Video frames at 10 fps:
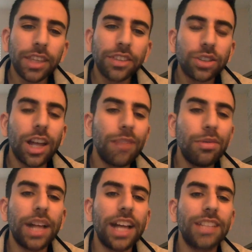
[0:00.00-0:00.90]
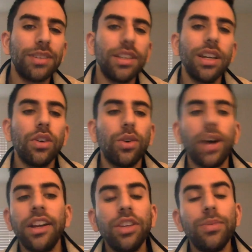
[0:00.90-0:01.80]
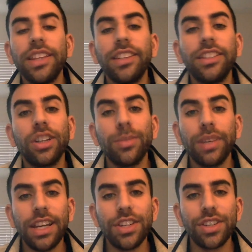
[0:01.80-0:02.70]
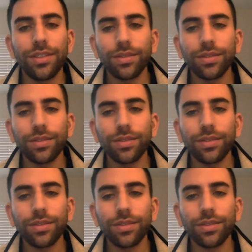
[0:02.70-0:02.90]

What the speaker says: So a lot of people ask me, well, how do you make the determination?